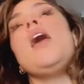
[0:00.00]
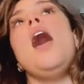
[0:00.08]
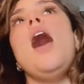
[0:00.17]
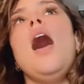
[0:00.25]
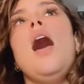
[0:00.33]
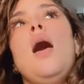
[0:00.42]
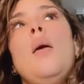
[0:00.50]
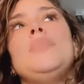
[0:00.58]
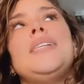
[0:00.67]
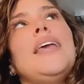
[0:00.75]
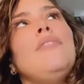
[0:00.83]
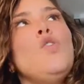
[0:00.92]

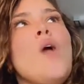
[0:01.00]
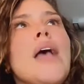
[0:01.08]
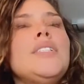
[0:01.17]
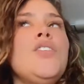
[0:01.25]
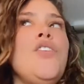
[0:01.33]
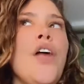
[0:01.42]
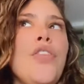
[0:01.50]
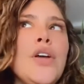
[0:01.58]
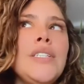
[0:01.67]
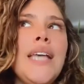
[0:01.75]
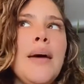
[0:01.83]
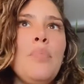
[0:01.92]
To give you guys another
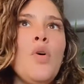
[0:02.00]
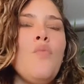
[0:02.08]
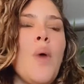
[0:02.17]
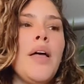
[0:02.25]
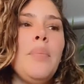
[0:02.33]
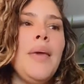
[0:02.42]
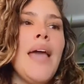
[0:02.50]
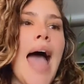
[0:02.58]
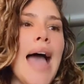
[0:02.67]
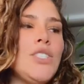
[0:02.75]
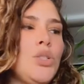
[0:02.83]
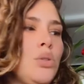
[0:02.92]
example of what could be an
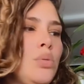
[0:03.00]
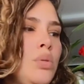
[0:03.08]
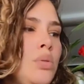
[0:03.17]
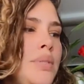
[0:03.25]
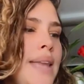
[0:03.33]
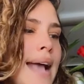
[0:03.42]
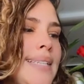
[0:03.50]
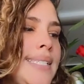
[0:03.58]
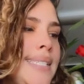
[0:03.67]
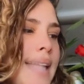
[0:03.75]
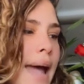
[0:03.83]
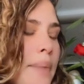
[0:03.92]
actionable
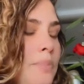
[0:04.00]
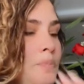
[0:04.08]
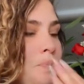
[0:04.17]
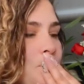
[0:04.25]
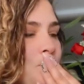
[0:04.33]
next step,